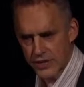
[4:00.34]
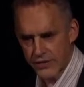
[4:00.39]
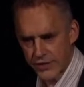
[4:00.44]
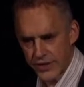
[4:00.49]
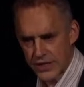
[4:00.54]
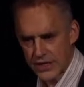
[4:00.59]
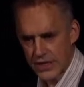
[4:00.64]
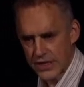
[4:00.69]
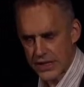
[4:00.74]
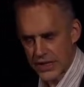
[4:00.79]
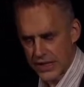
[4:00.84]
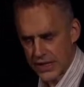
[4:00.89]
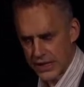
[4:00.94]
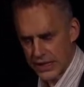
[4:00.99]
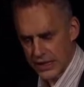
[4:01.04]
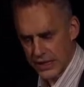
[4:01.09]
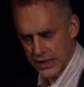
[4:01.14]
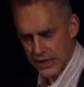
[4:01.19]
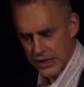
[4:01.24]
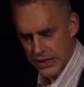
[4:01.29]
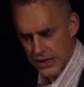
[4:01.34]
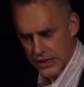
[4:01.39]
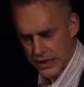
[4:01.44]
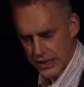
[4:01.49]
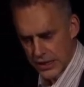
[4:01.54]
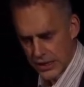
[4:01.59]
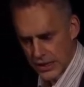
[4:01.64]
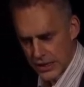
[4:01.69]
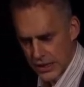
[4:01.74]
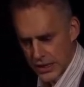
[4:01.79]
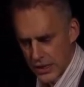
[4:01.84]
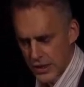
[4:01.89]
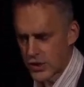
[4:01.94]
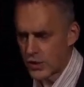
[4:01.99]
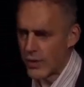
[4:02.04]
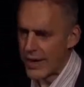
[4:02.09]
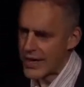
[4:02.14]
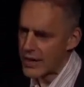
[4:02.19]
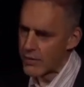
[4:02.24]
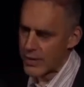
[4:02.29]
sophisticated.
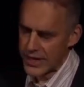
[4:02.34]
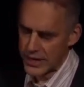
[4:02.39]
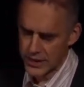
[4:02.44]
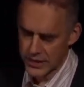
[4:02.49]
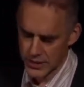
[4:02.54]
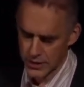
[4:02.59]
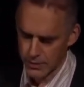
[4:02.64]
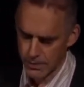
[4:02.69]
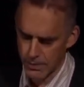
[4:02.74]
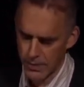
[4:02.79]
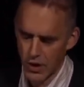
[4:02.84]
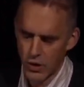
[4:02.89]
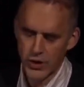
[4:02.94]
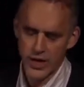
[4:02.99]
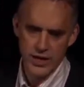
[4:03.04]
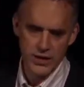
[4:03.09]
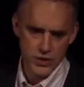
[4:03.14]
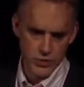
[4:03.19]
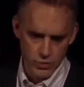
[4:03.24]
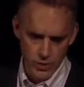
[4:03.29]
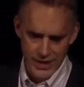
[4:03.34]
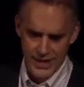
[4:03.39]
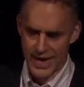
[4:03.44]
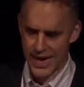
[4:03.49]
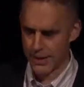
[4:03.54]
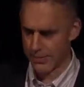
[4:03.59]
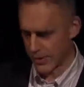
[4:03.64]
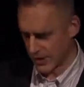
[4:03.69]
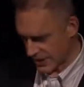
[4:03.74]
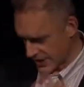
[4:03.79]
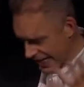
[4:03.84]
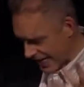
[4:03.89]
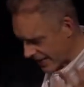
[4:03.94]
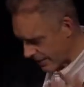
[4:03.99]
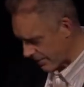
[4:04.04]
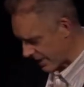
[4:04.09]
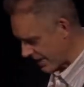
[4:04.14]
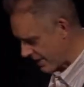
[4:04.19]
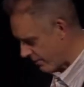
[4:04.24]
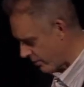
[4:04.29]
So anyways, so what happens?
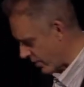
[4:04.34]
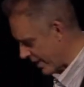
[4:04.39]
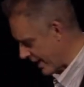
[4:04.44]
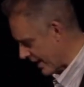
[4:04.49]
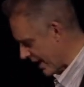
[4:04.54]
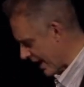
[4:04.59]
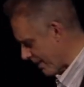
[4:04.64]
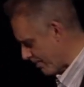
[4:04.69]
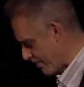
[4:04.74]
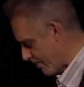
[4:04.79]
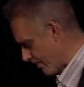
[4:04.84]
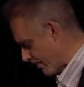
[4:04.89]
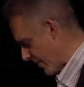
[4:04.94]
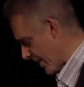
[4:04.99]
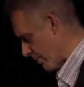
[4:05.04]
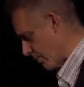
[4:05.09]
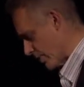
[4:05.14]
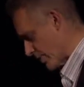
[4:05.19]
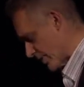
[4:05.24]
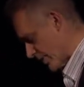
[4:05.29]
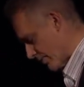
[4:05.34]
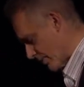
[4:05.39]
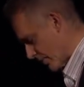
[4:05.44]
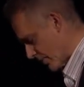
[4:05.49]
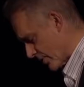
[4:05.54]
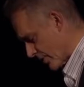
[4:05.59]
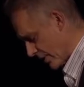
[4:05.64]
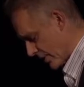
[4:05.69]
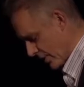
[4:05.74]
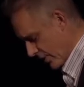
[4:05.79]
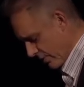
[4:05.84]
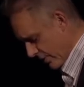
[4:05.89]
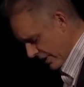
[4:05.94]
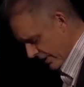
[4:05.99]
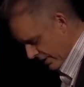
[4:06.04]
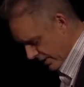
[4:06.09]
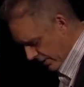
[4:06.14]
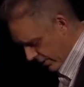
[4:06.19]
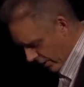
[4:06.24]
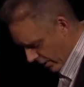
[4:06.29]
Adam and Eve wake up. They weren't supposed to do
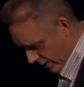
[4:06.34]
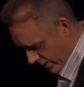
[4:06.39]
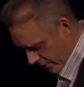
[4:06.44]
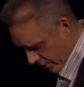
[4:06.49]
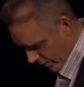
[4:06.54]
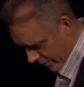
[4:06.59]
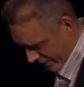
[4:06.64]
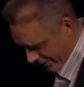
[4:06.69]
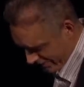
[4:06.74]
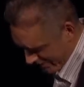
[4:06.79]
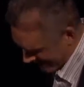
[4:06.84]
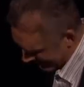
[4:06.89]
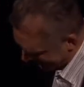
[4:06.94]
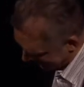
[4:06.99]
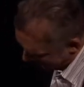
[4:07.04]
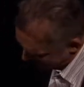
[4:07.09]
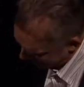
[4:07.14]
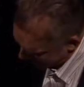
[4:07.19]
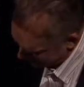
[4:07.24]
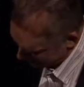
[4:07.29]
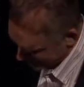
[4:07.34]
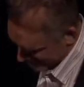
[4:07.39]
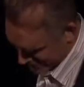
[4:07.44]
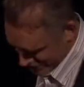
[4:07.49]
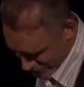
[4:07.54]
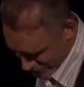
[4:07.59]
this. God told them that they were going to be